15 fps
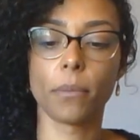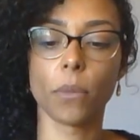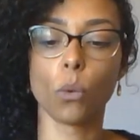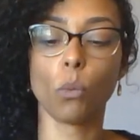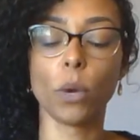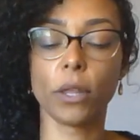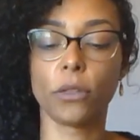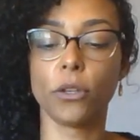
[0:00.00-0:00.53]

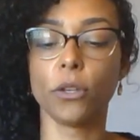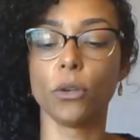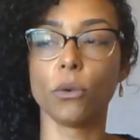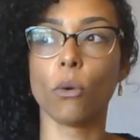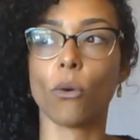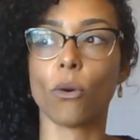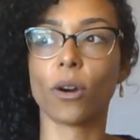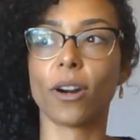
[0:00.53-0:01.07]
with you,
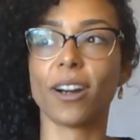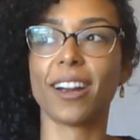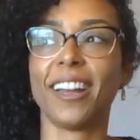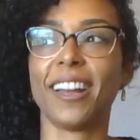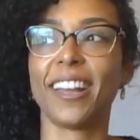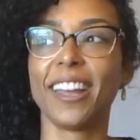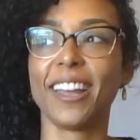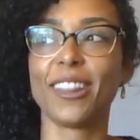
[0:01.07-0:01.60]
or
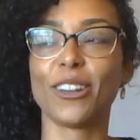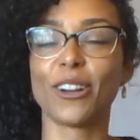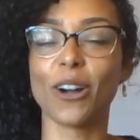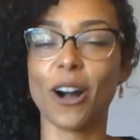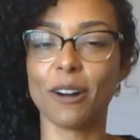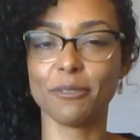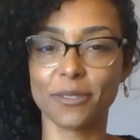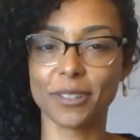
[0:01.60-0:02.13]
the
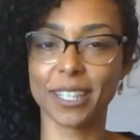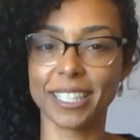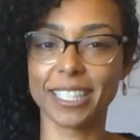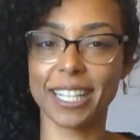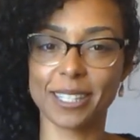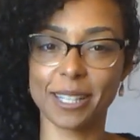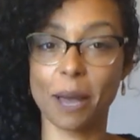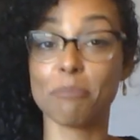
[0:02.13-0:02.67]
conflict
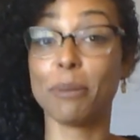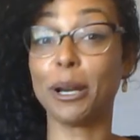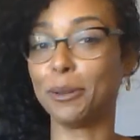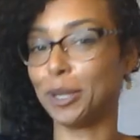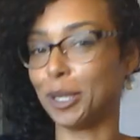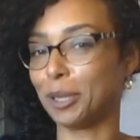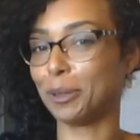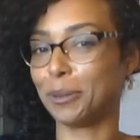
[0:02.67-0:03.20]
is
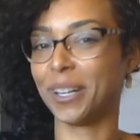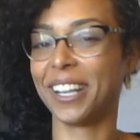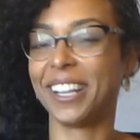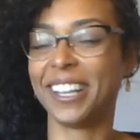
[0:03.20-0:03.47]
about you.